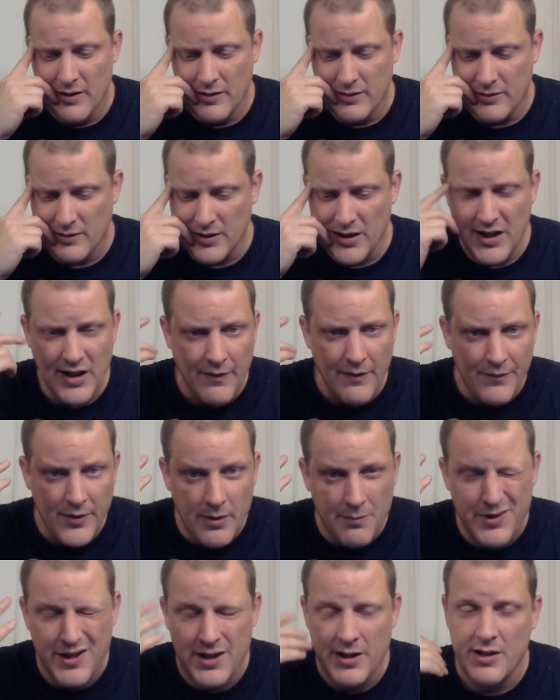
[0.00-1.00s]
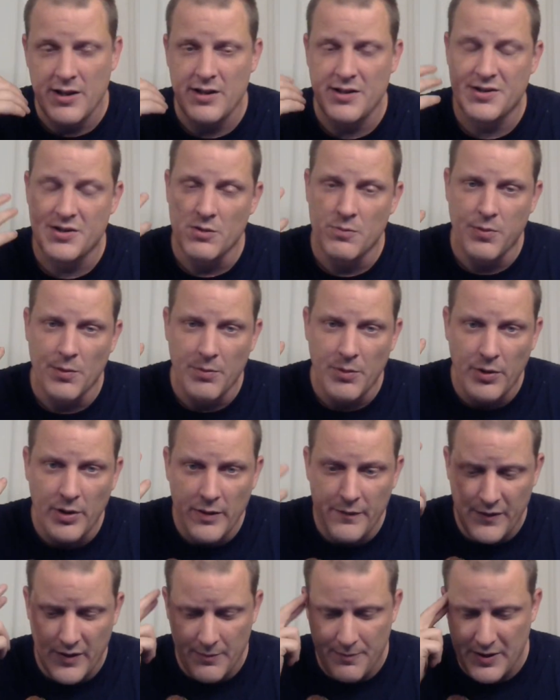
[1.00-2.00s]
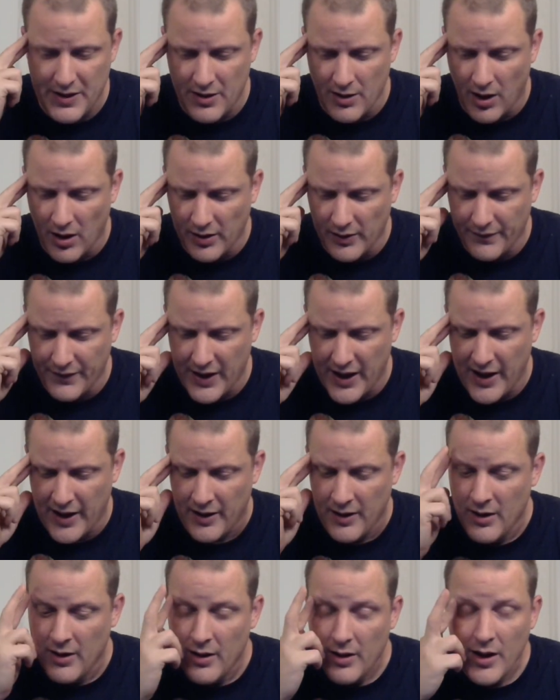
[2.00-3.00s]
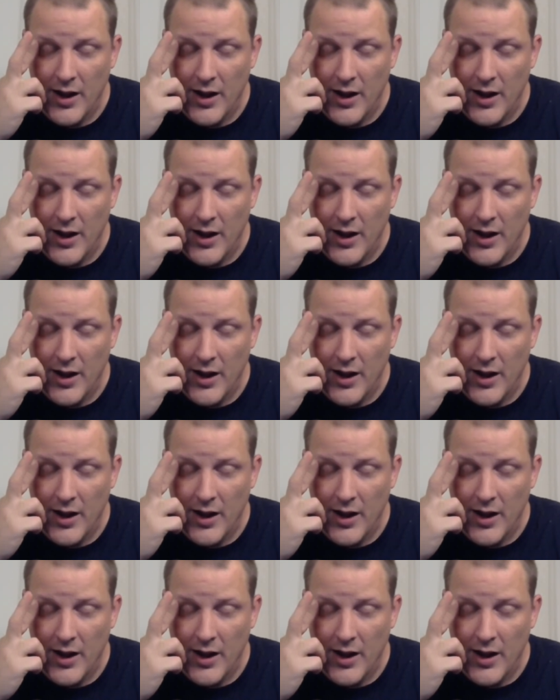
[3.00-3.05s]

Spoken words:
league MVP, Super Bowl MVP, all of that.